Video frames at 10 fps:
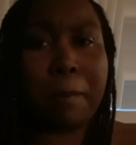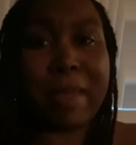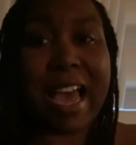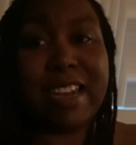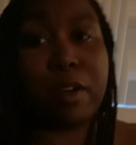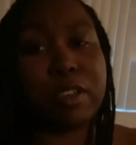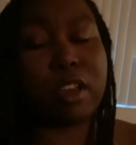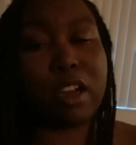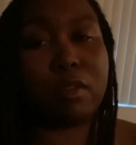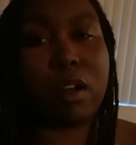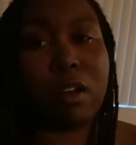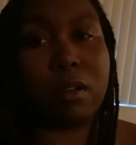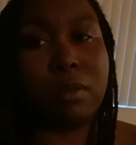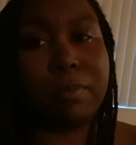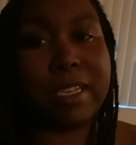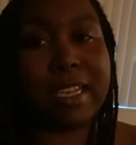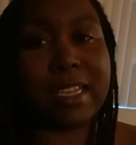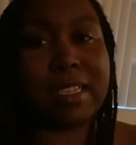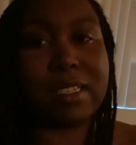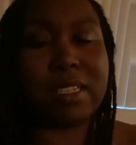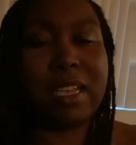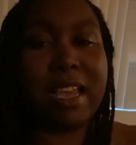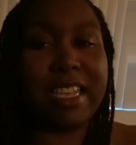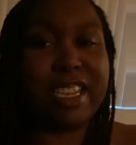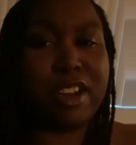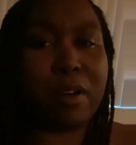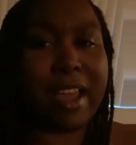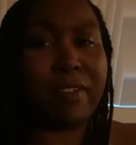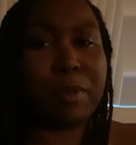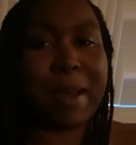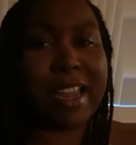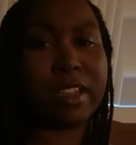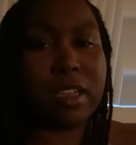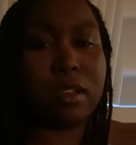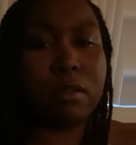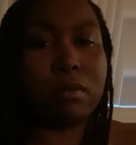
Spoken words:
I know it's going to grow because, you know, everybody